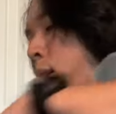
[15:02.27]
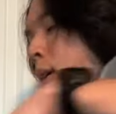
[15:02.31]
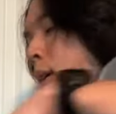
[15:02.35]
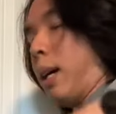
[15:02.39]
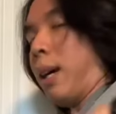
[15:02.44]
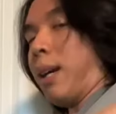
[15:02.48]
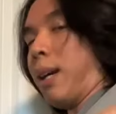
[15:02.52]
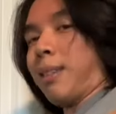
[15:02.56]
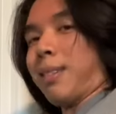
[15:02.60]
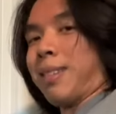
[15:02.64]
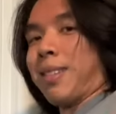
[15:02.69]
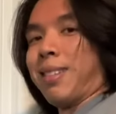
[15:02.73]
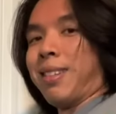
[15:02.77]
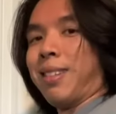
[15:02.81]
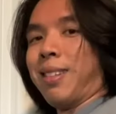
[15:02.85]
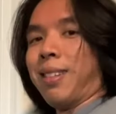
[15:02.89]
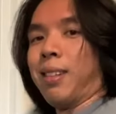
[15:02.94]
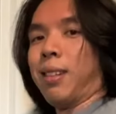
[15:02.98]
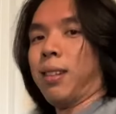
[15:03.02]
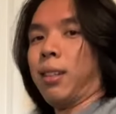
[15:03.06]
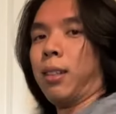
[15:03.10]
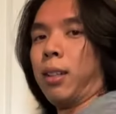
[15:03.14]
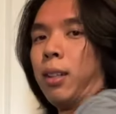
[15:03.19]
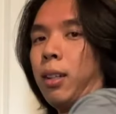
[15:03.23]
and it's, you
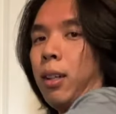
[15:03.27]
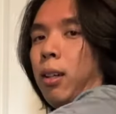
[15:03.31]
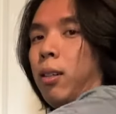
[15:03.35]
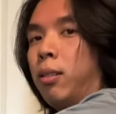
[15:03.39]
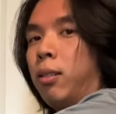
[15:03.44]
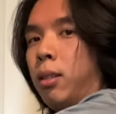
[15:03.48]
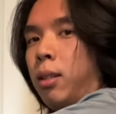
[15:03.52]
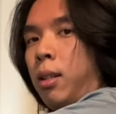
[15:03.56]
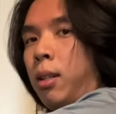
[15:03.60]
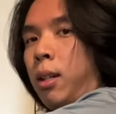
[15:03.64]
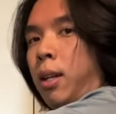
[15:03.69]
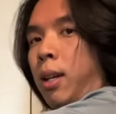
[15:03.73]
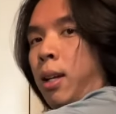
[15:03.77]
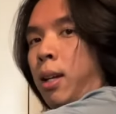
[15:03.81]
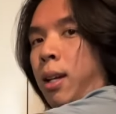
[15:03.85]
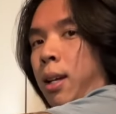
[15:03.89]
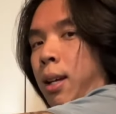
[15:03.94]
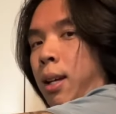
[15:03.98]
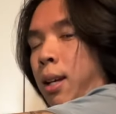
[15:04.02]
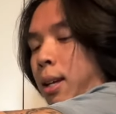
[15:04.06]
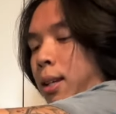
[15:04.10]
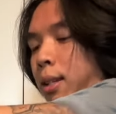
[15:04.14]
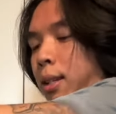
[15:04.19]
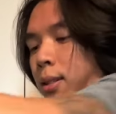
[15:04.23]

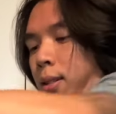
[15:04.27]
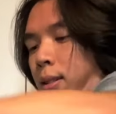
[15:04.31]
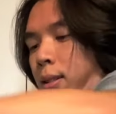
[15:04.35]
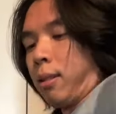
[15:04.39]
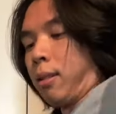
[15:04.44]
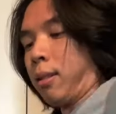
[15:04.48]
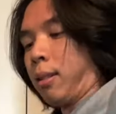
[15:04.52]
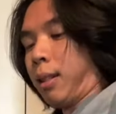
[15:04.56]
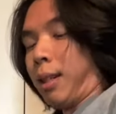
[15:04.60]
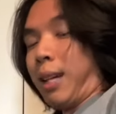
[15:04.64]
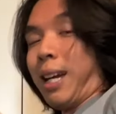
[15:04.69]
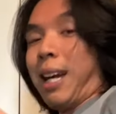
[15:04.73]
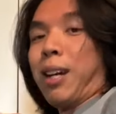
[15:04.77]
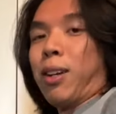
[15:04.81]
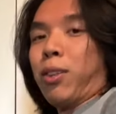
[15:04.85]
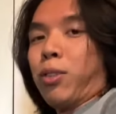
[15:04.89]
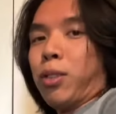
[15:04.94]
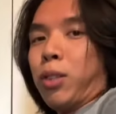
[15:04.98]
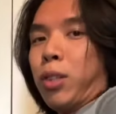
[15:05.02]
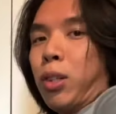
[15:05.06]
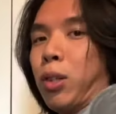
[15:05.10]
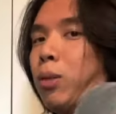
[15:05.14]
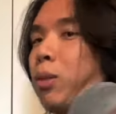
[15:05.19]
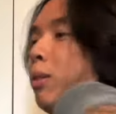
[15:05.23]
know, it'll
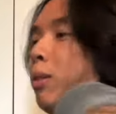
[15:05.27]
do.